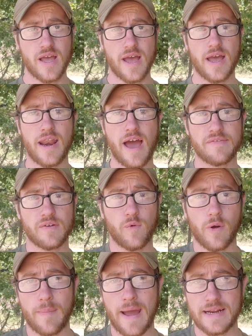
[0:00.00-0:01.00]
And having
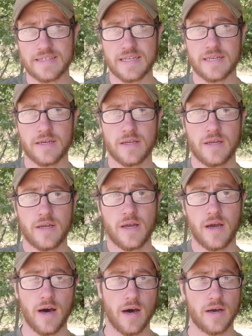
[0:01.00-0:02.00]
one magazine
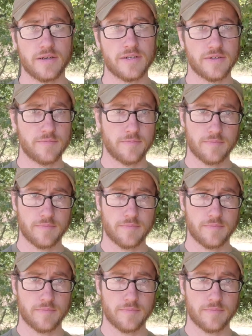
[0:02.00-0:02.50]
to